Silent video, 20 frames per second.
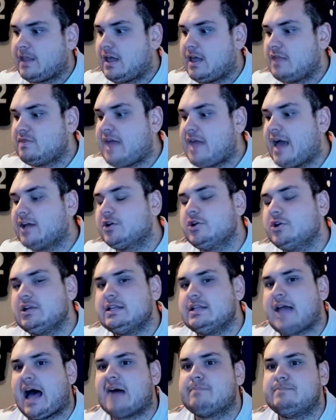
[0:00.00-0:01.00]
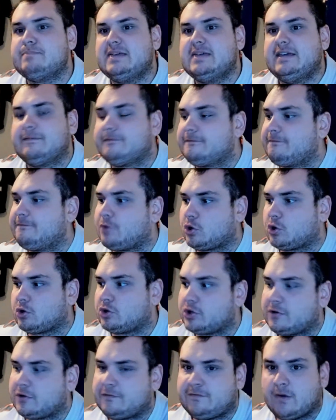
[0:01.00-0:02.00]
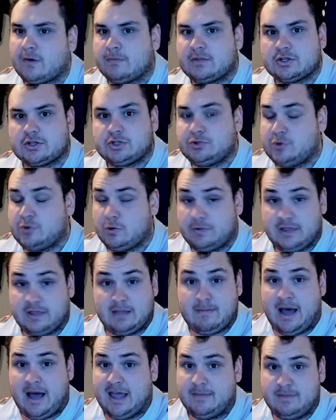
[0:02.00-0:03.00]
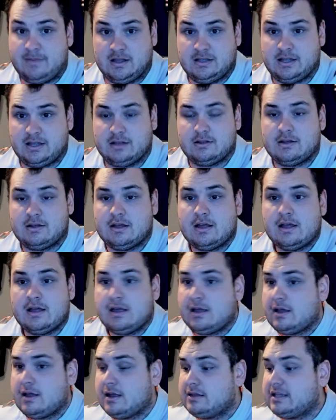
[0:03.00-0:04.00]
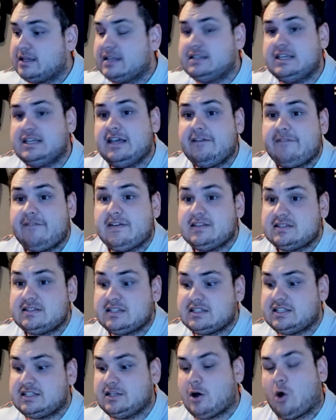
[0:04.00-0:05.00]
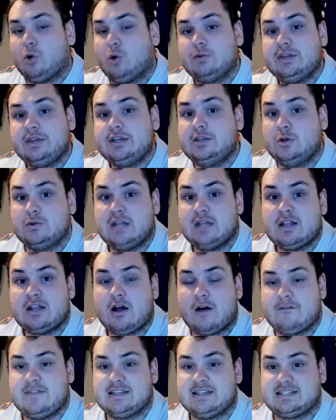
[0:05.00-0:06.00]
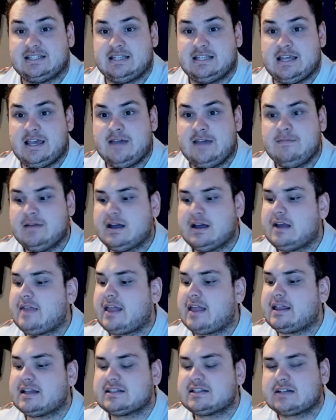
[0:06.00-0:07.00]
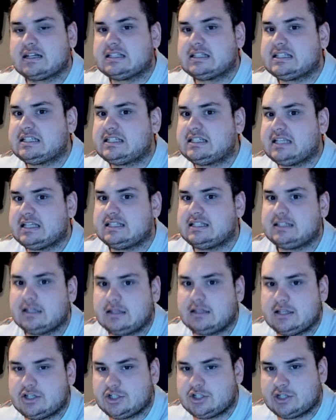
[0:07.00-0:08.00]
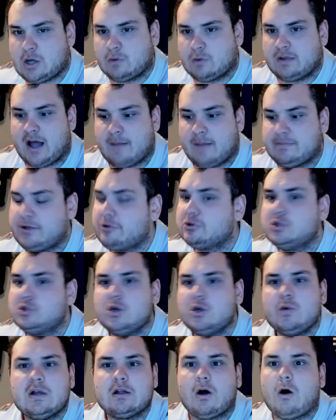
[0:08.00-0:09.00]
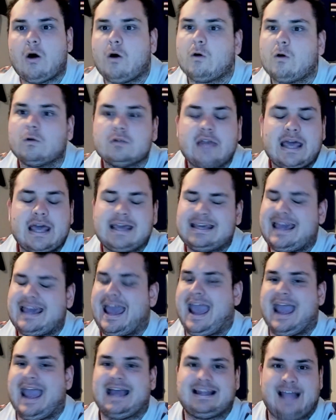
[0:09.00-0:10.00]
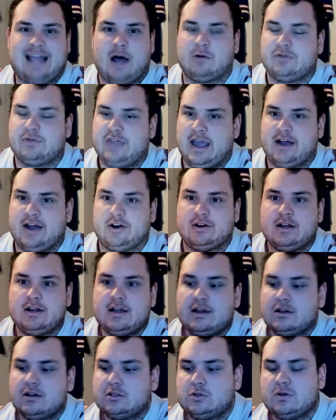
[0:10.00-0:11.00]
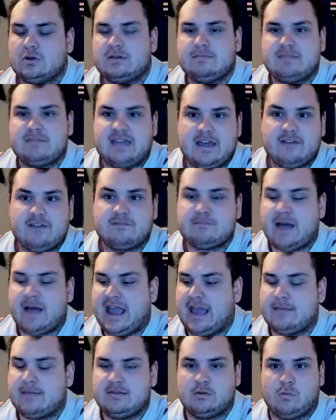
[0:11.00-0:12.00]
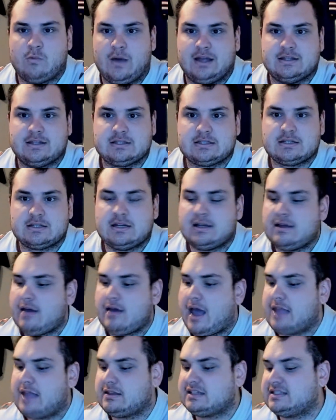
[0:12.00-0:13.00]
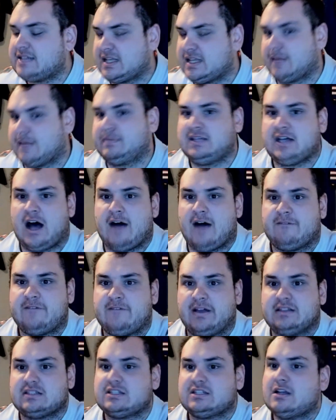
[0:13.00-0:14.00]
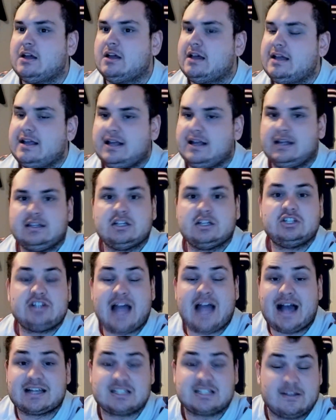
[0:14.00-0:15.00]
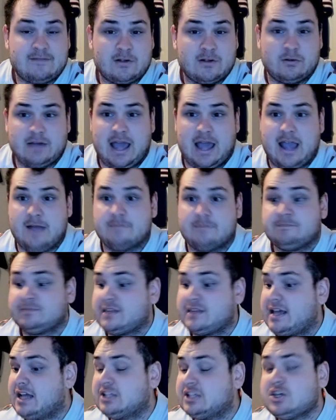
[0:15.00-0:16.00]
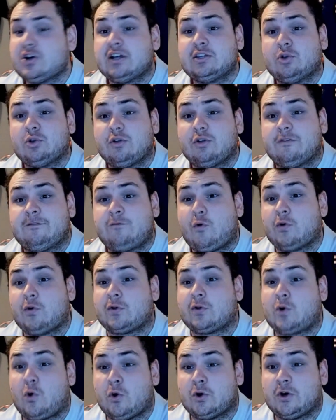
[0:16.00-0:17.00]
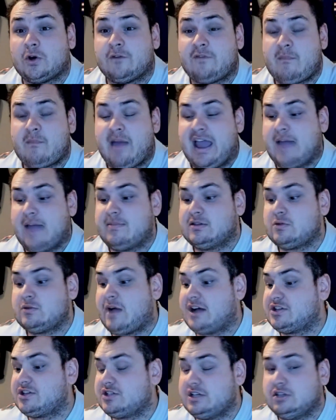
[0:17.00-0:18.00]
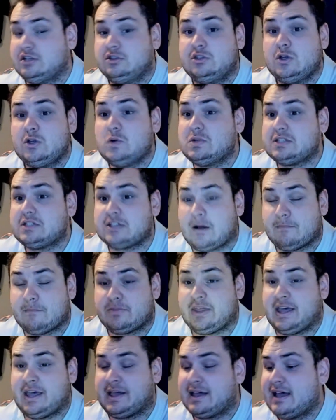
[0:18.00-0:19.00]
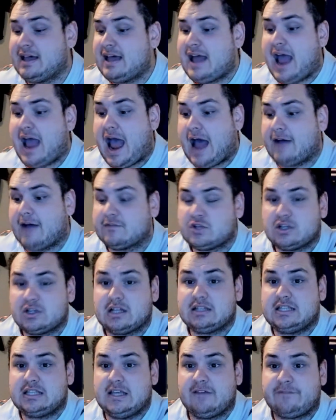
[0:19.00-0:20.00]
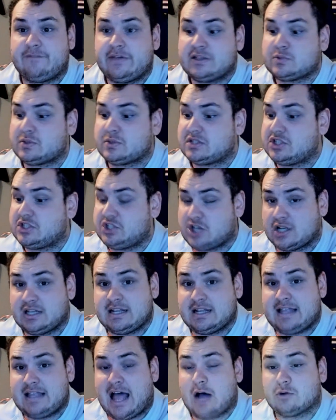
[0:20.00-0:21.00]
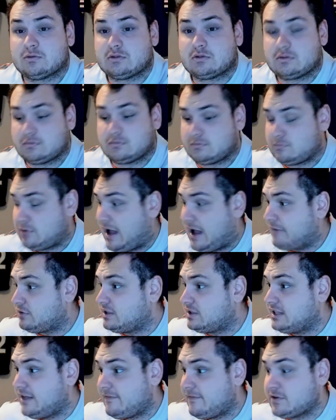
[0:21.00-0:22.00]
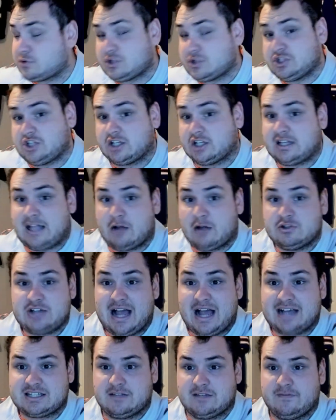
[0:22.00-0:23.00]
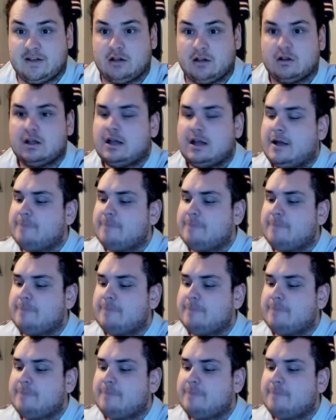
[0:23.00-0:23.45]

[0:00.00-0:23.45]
That could not be further from the truth, in my opinion. The defense is the only unit of this team that has consistently shown up. They're doing all they can out there to give Miami wins and to set up the offense. In the Jacksonville game, it took until the fourth quarter for Miami to actually do something after the defense was shutting out Jacksonville.